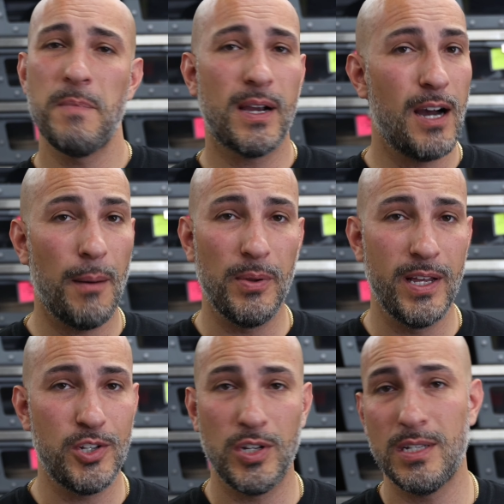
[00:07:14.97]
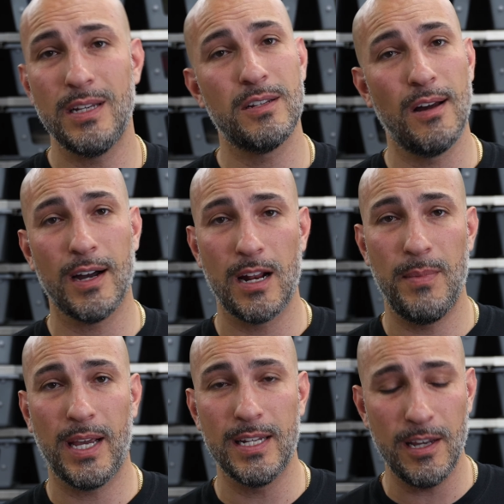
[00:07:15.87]
A couple inches is not going to
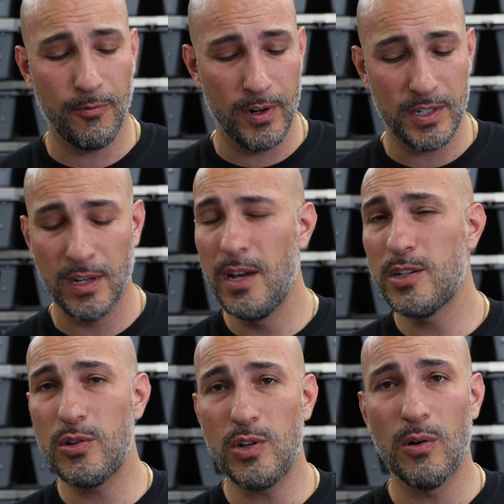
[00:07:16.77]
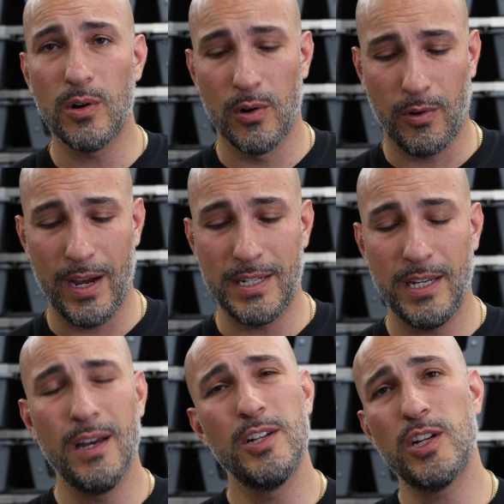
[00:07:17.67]
make a difference, so don't go
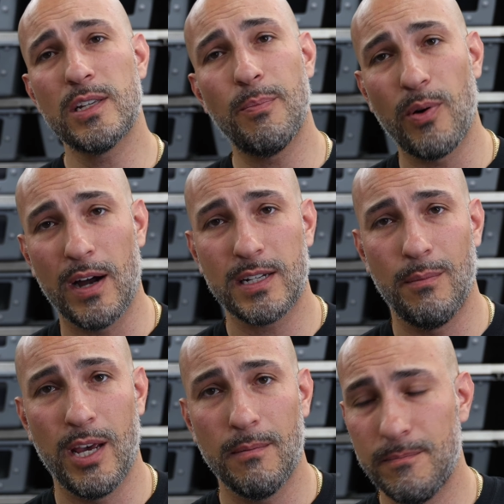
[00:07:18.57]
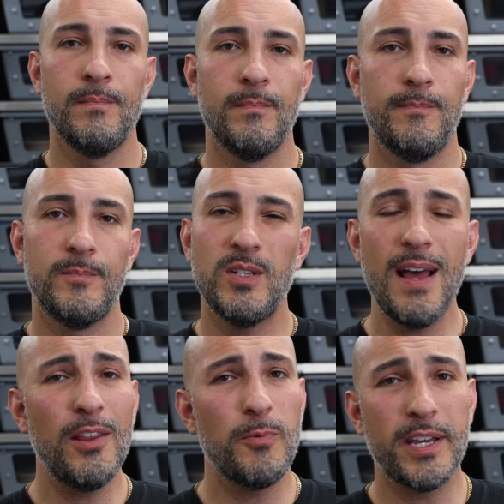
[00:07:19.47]
crazy, just approximate. So
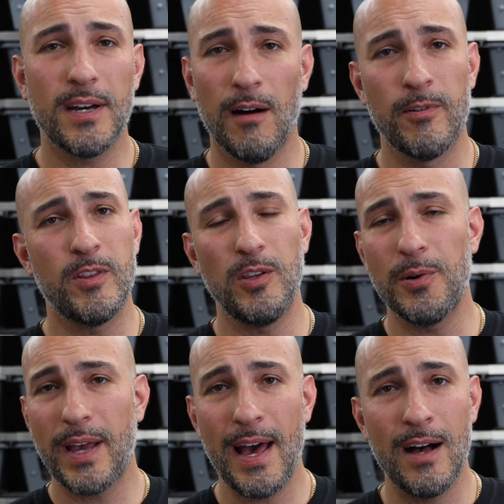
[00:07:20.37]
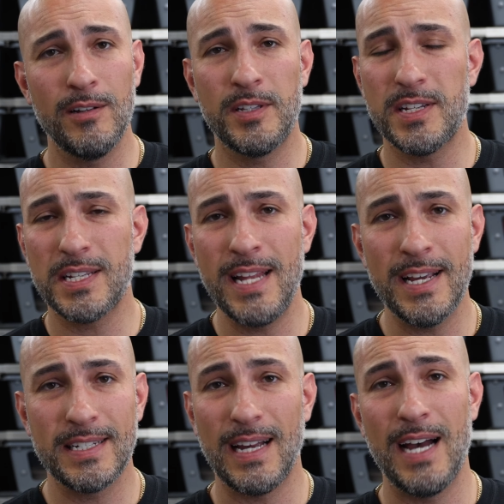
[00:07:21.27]
now that we covered the locales, the
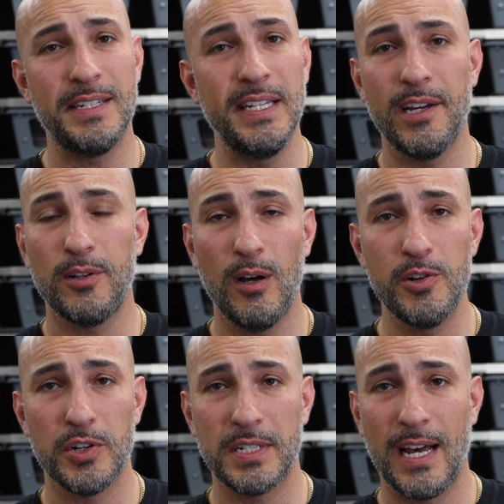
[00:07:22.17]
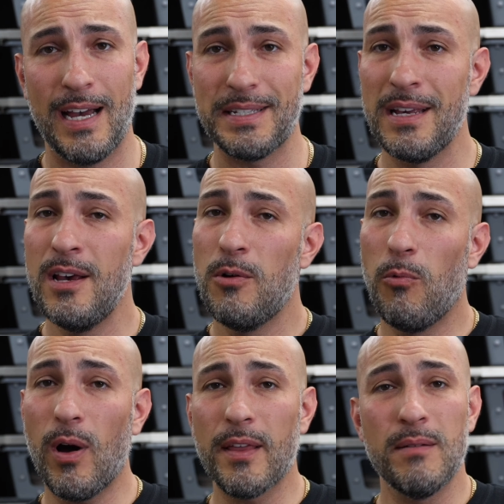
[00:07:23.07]
snake size, and the enclosure size,
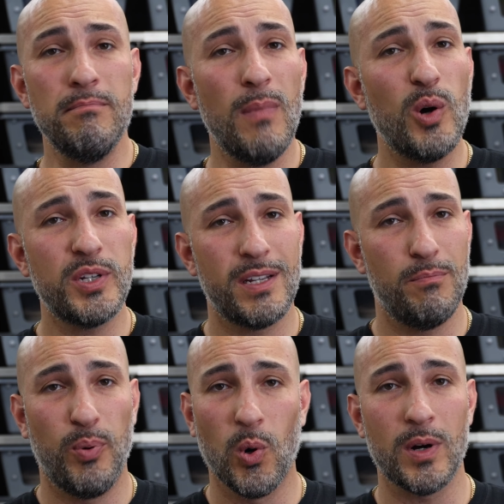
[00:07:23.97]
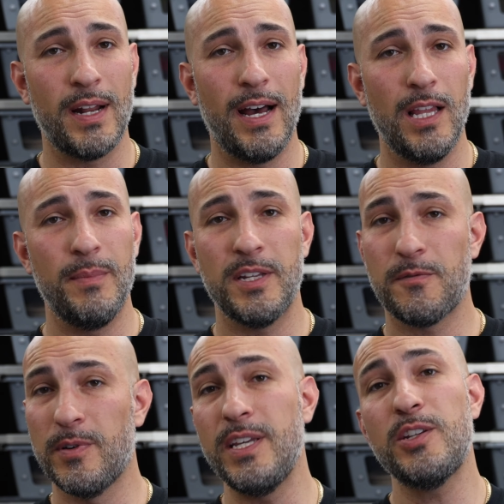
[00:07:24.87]
one of the most important elements
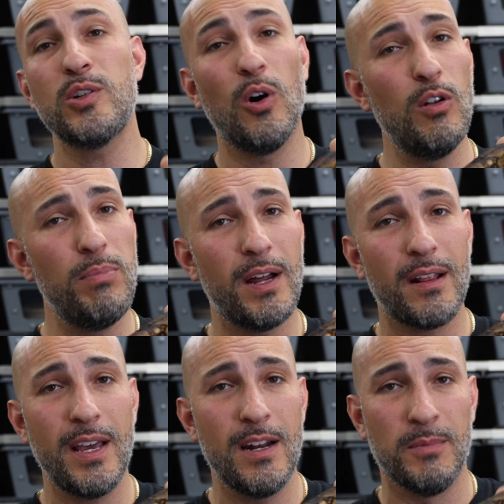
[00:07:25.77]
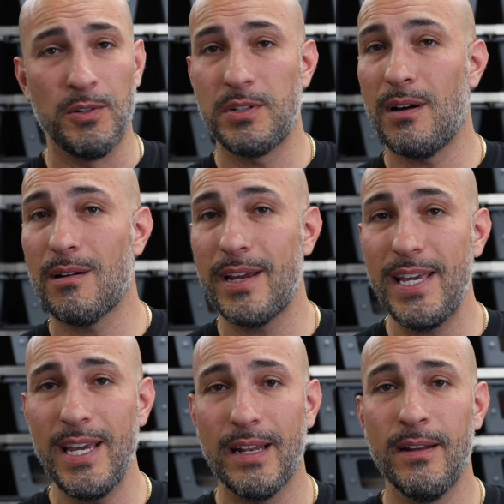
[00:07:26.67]
for these cold-blooded animals are heat.